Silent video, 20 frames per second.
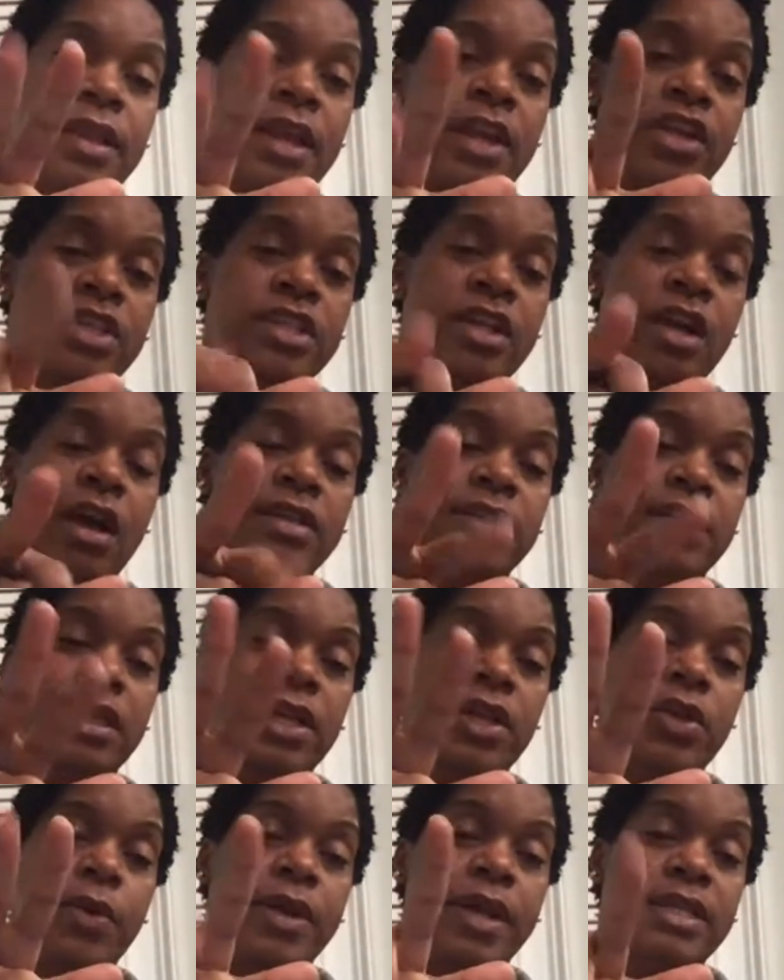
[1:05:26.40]
just
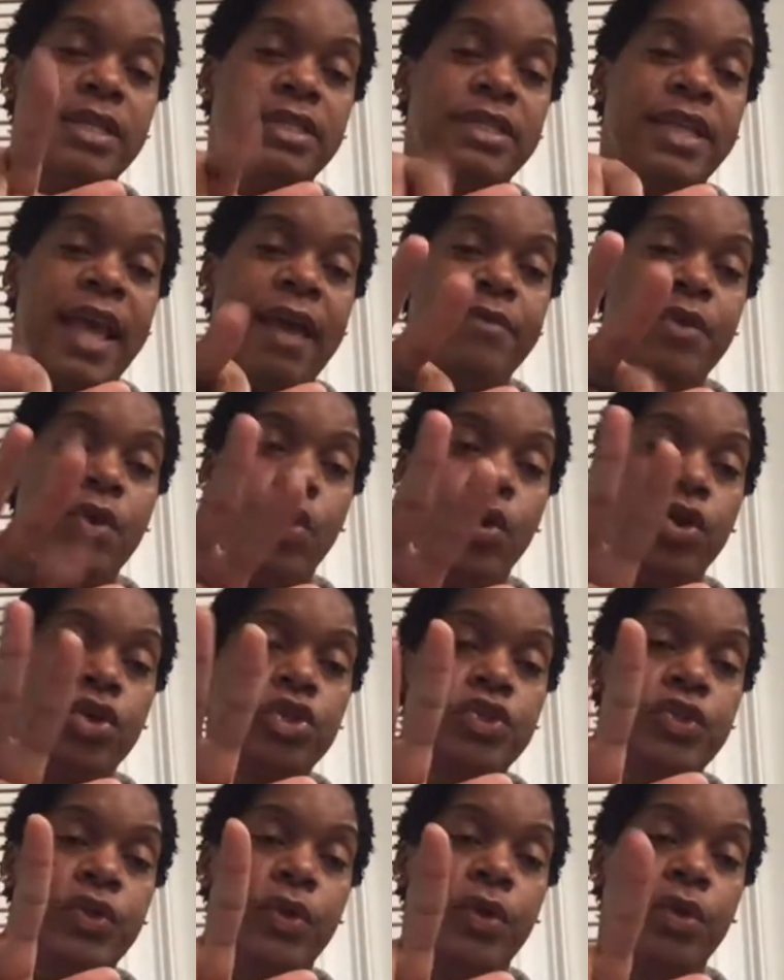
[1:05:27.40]
constantly doing this. They have no
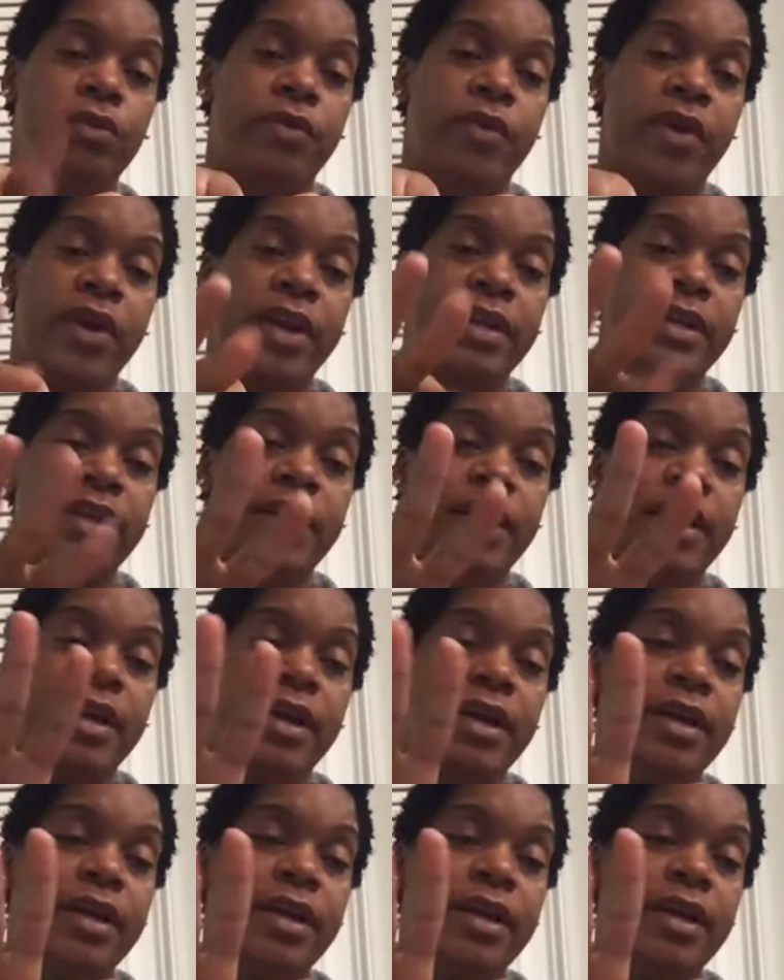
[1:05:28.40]
control over it.